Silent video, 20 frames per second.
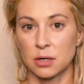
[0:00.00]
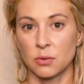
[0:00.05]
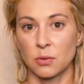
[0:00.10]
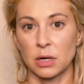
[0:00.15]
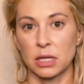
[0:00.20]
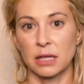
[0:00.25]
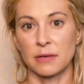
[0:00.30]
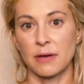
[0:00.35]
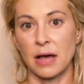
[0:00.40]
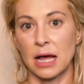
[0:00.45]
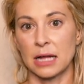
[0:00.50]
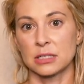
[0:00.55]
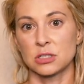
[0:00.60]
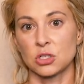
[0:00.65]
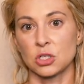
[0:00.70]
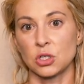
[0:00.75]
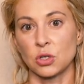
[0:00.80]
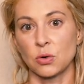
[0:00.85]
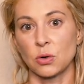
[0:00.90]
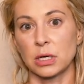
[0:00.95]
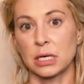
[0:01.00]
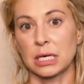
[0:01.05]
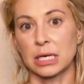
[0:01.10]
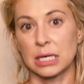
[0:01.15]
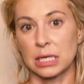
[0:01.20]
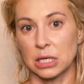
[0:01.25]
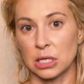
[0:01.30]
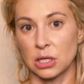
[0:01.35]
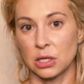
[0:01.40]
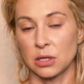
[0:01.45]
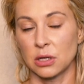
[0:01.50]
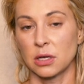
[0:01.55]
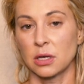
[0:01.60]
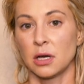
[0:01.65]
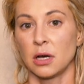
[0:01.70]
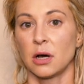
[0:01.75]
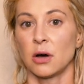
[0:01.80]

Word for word: where they've had to kill